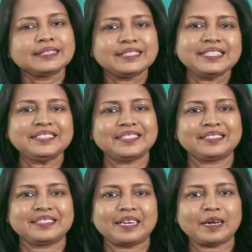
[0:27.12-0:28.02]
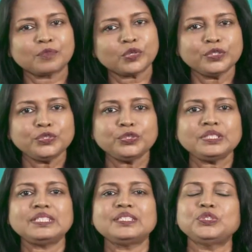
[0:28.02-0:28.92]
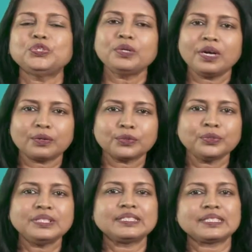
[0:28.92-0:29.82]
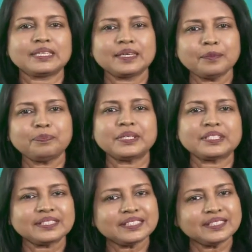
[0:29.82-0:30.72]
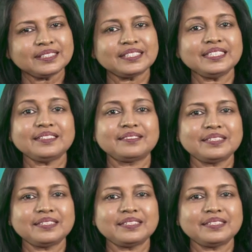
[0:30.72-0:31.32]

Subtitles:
Children, I'm going to teach you how to describe pictures in